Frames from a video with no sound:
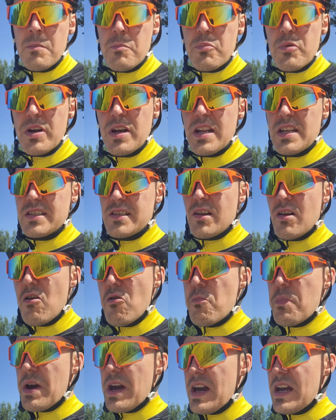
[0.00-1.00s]
pretty
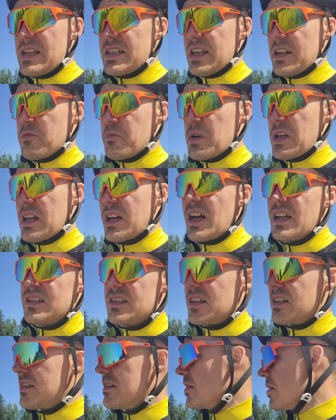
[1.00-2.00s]
slow pace, and we
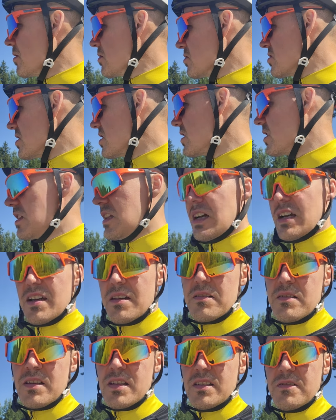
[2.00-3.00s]
catched those
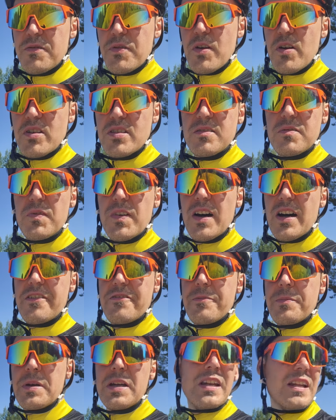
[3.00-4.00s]
like in the first
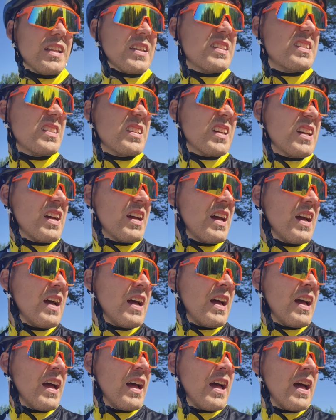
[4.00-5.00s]
five minutes
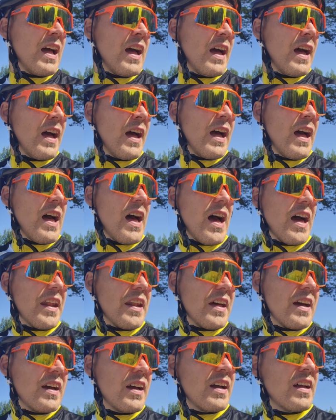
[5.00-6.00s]

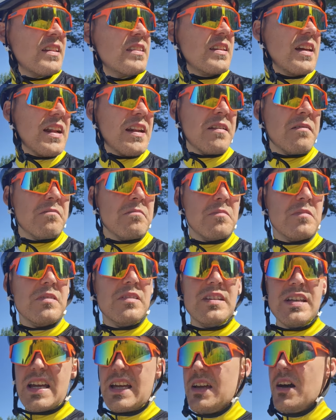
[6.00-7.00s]
and
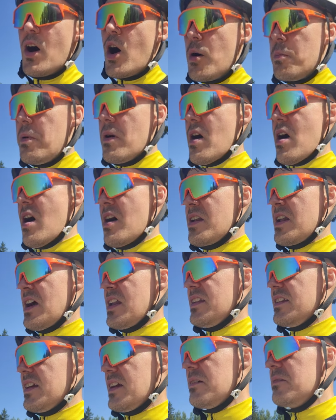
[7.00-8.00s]
then they hop on
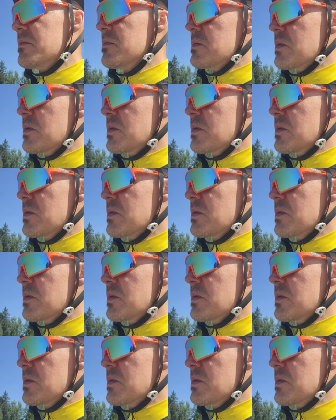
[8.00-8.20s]
and the